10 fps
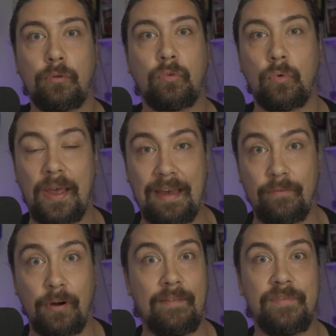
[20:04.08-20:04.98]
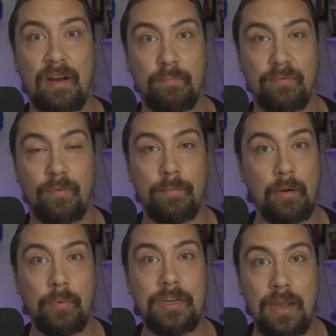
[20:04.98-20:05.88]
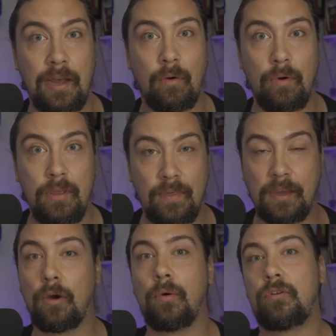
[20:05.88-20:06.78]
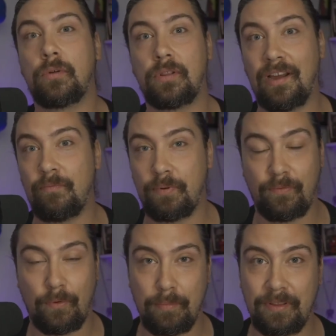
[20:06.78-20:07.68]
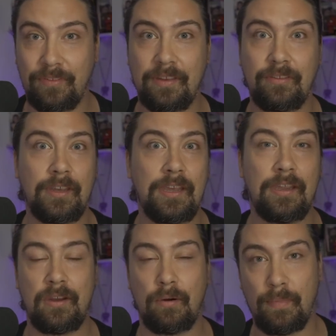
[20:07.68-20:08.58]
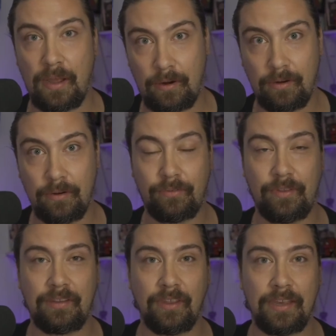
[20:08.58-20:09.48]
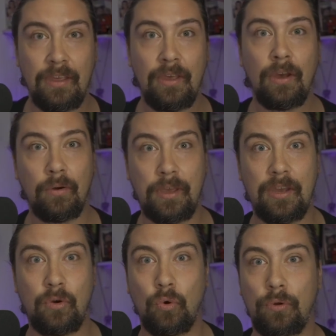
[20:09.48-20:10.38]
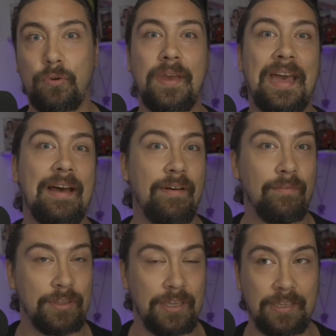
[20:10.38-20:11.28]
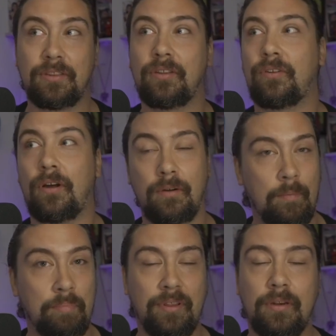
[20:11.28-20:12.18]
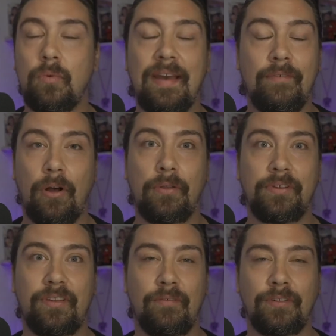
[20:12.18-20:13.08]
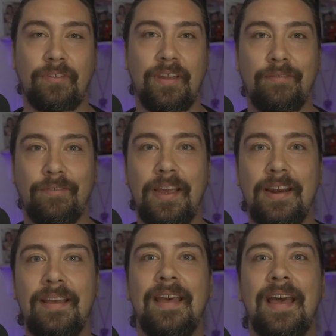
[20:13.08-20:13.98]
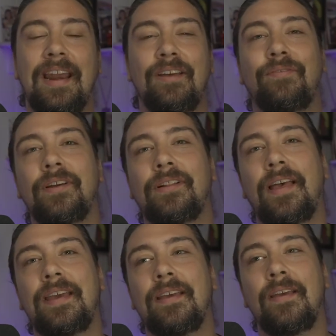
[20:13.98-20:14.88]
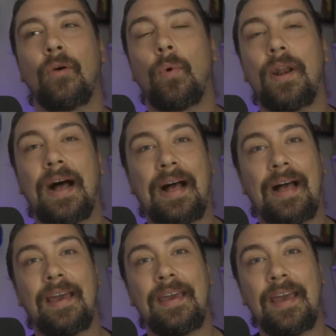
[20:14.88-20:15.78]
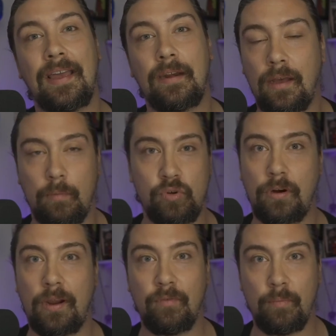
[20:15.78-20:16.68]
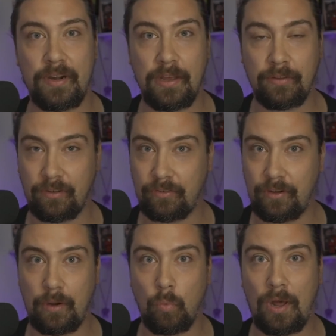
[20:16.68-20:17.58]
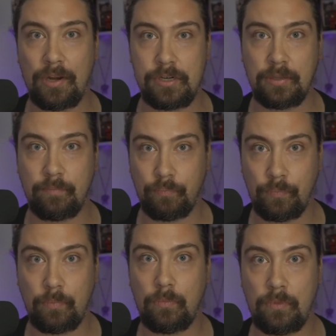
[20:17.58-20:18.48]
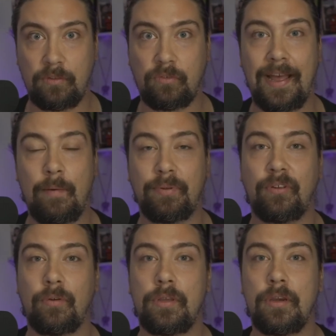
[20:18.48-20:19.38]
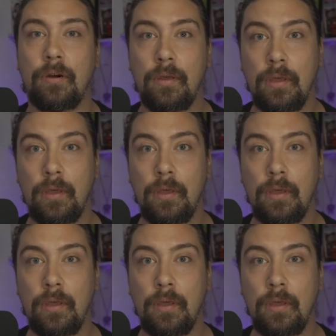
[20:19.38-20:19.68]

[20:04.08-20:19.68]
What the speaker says: who have or have not performed that we know that go into a live performance. Things like in-ear monitors, things like, okay, cool, do we have everything that the song represents? Do we have all this different stuff, right? And I feel like when and I'm sure everybody else listening and watching this episode here